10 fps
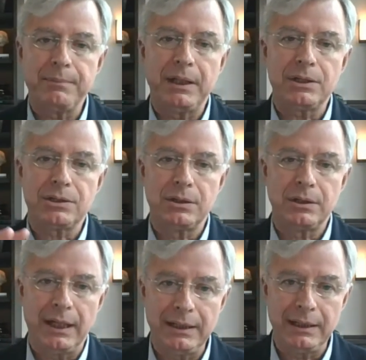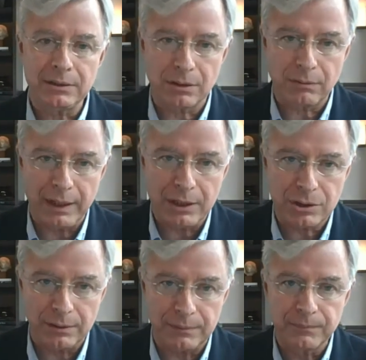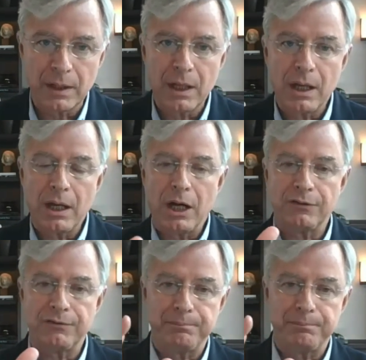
is a combination and integration